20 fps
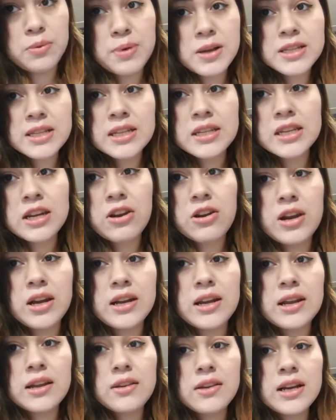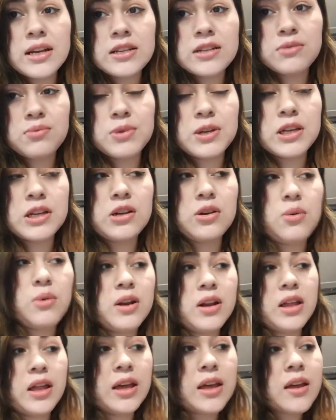or pescatarian and you guys really don't
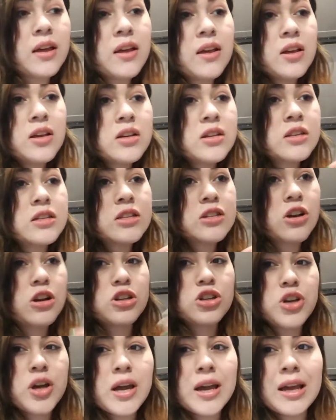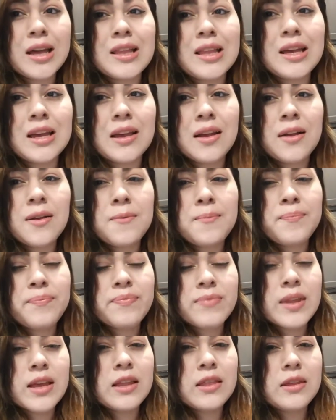want to like start trying like
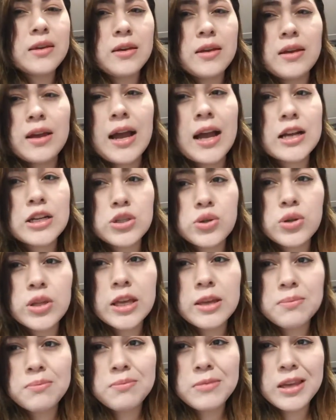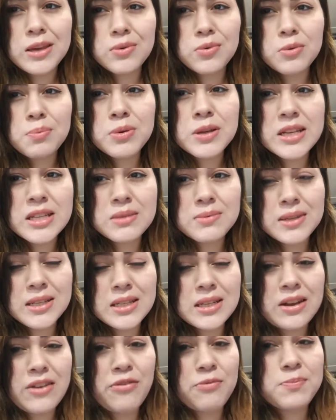the actual like meat replacement
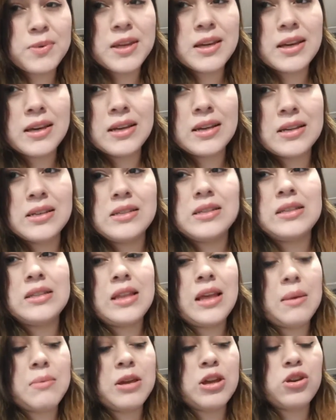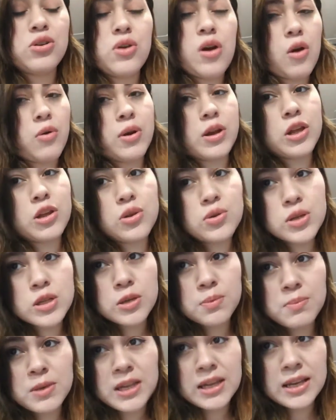stuff because, I mean, you're already used
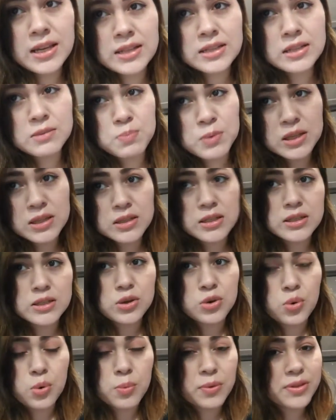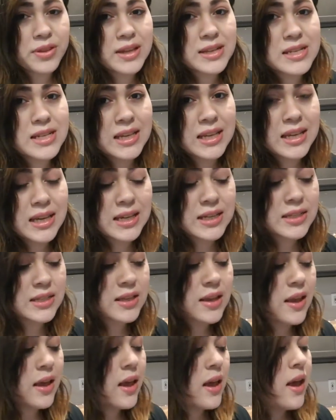to beans. Beans is a normal thing to eat.
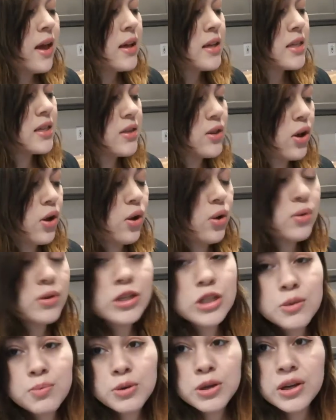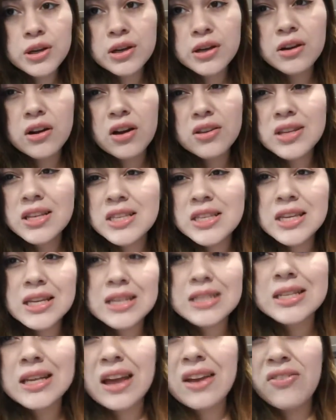So super good. All these
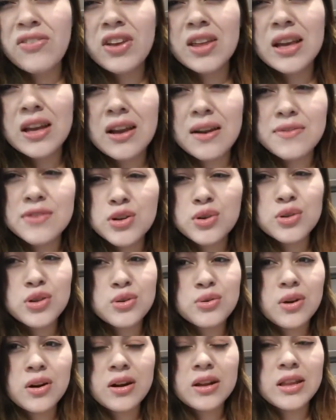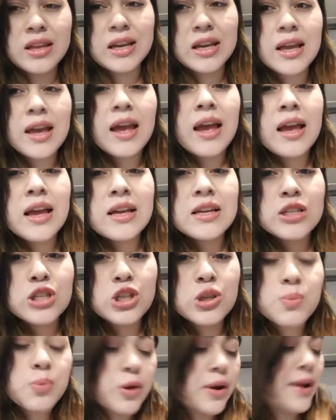things I feel like I've told you aren't like super